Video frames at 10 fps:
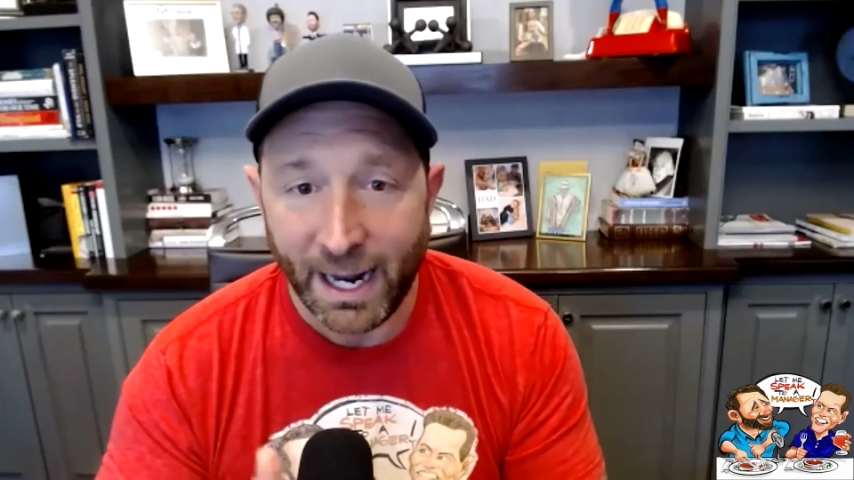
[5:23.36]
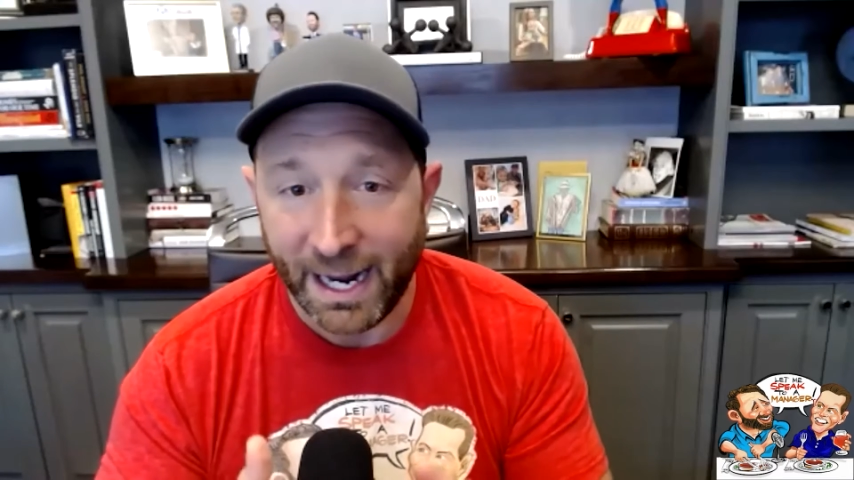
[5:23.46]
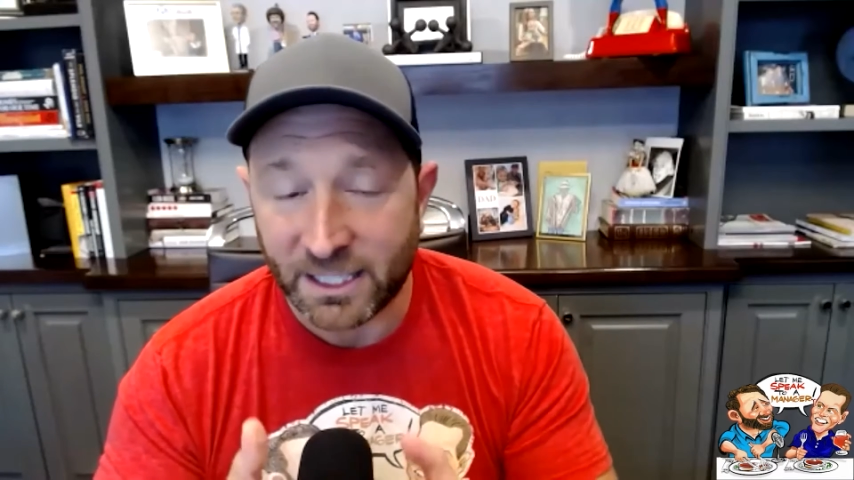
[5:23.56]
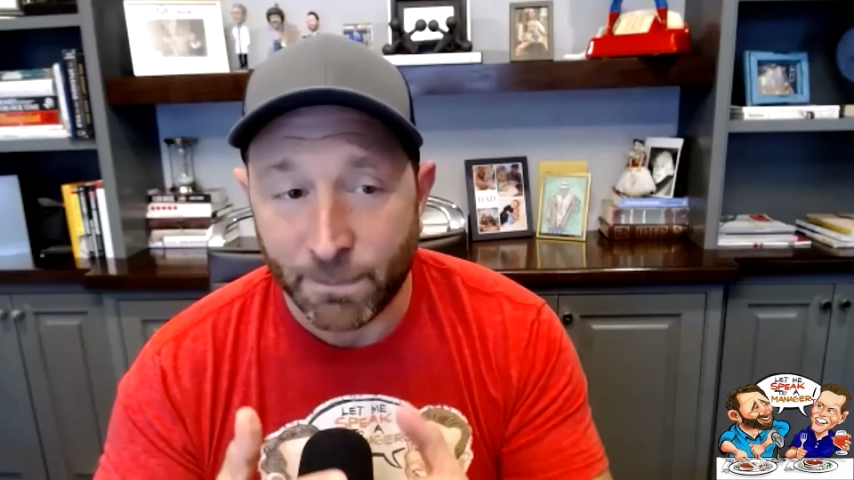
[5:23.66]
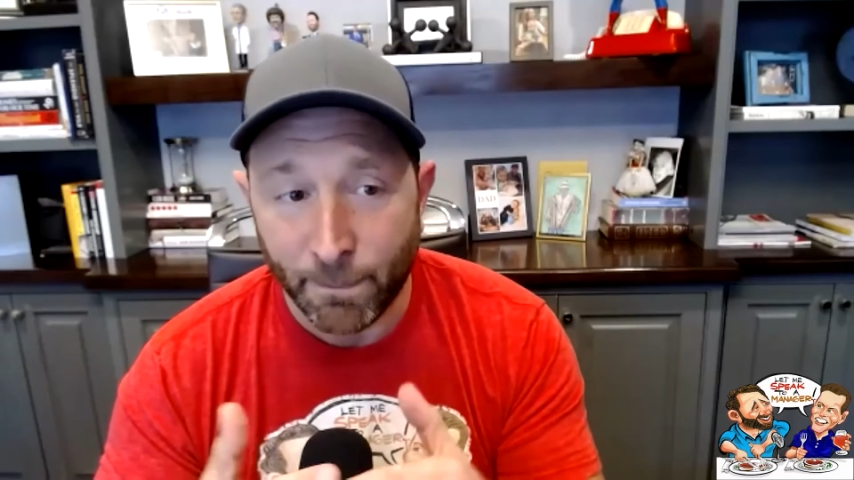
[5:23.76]

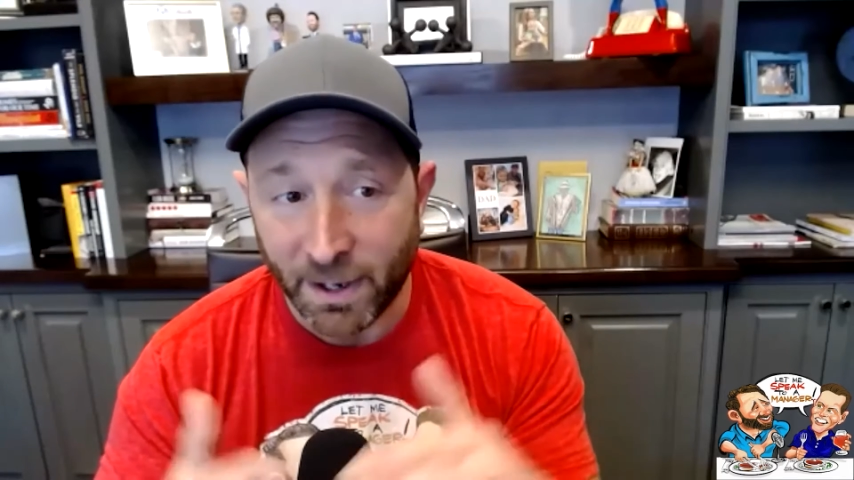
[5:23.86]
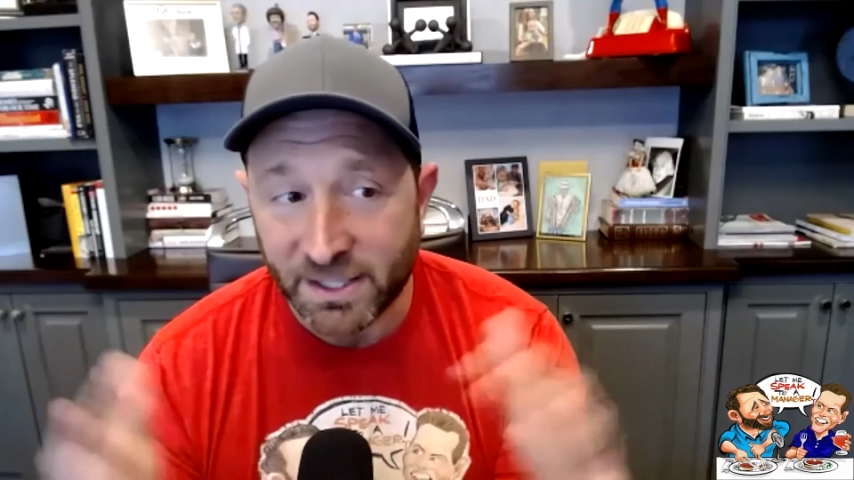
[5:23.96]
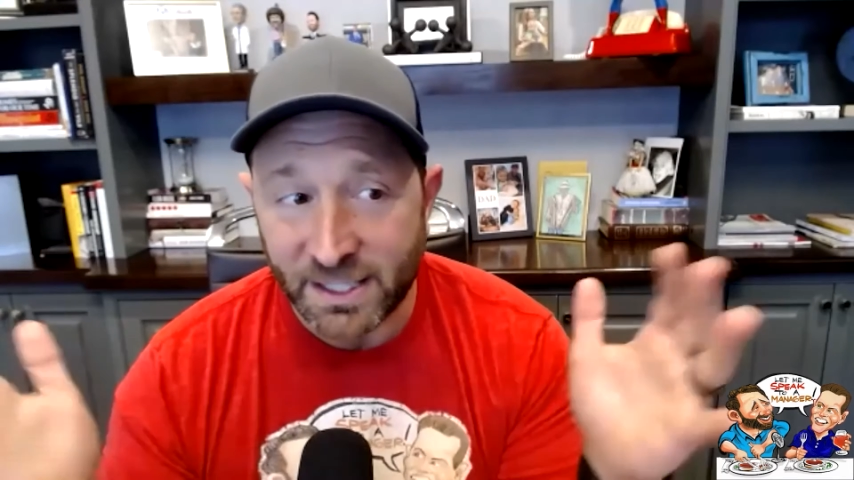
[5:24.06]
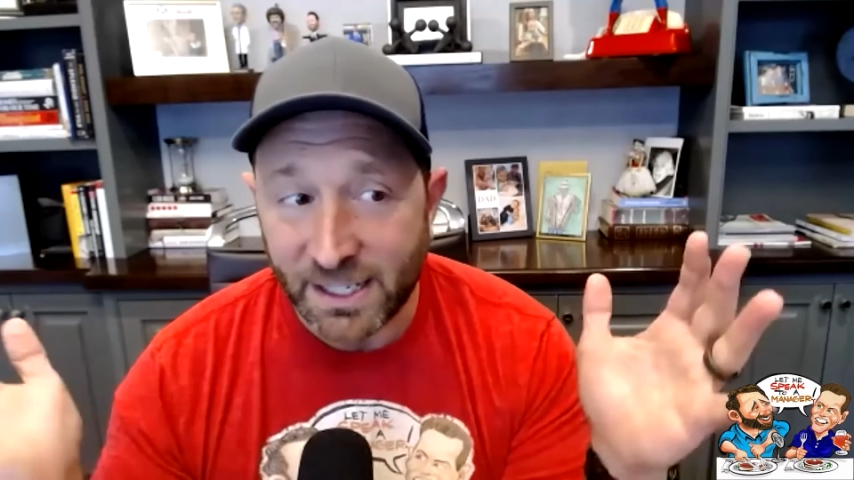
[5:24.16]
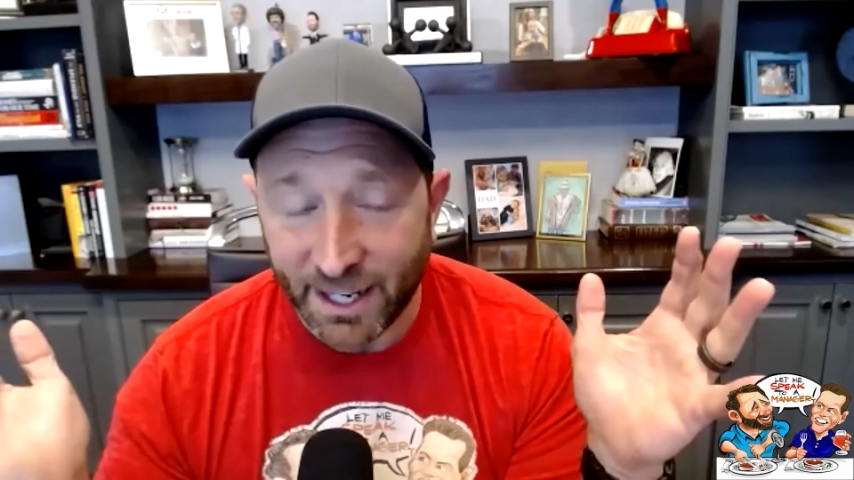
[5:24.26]
It's
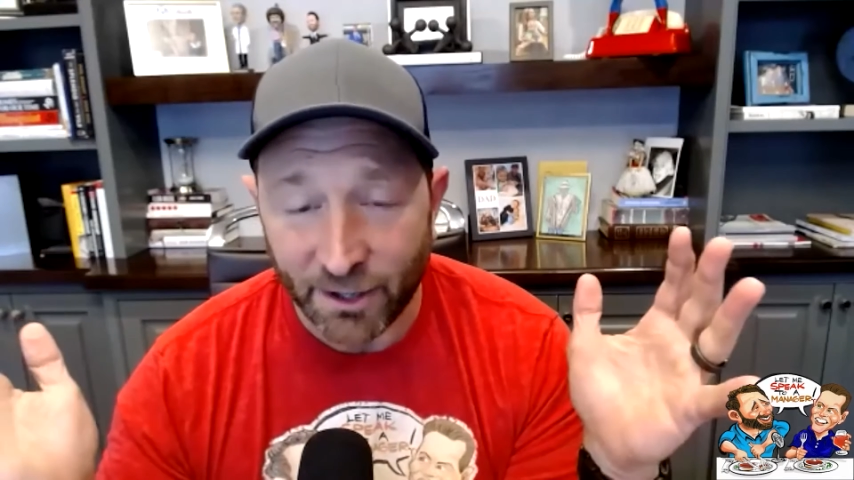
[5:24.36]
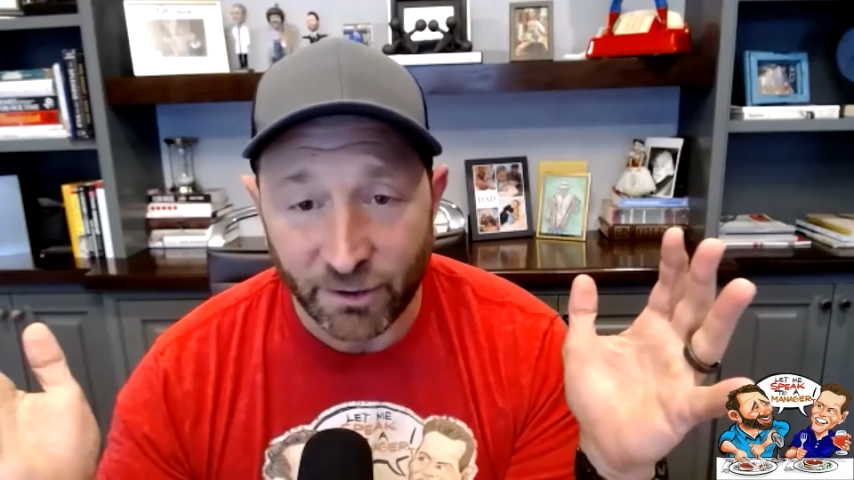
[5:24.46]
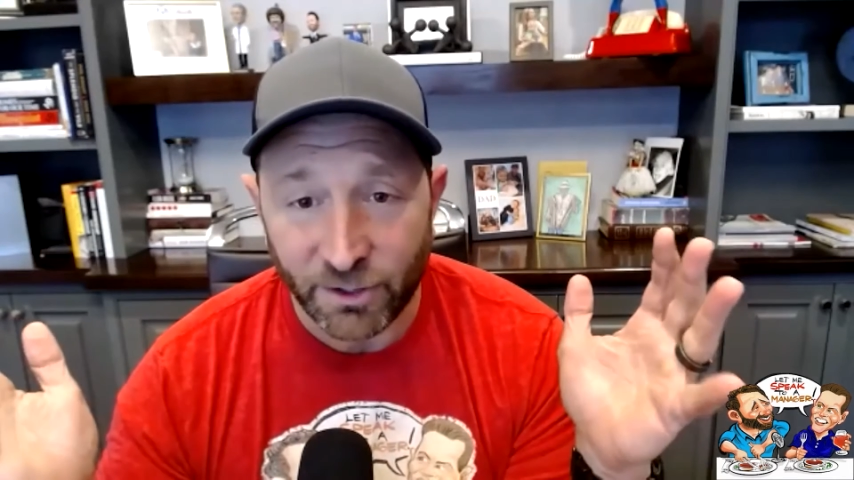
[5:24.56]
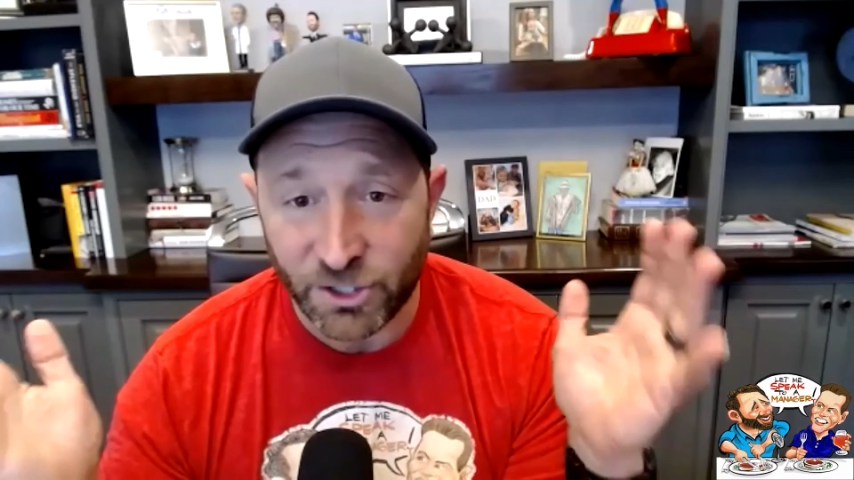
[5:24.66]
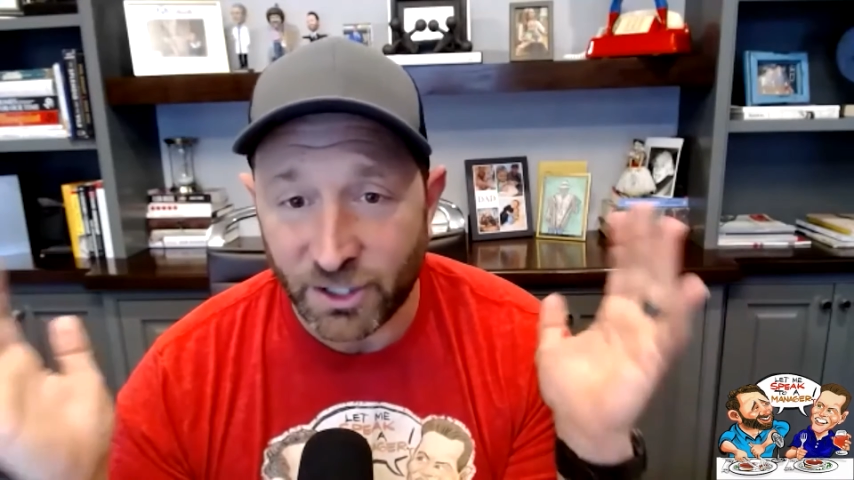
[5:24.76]
must-see
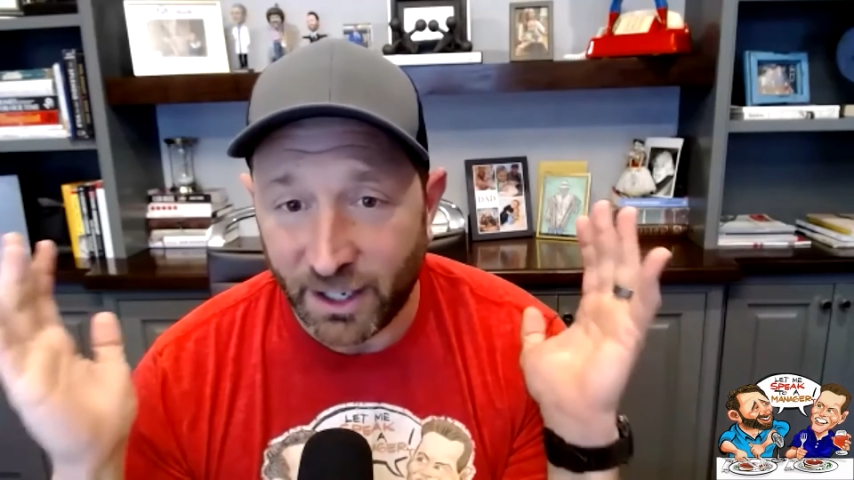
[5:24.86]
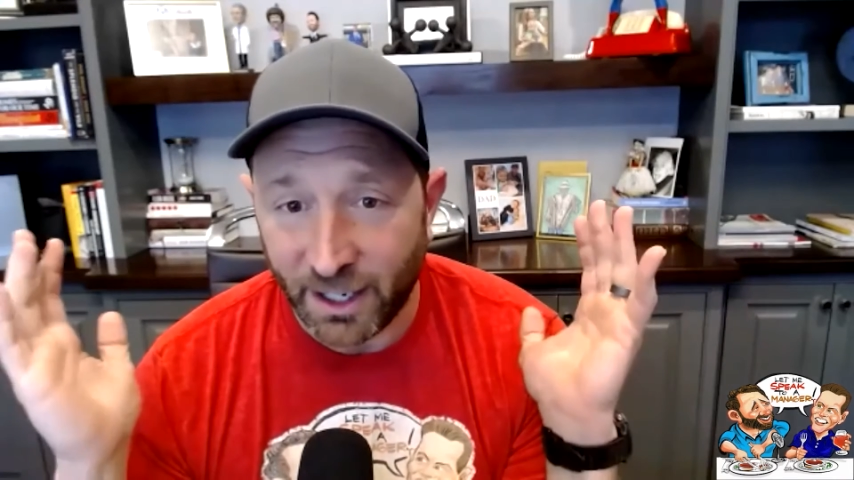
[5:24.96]
television.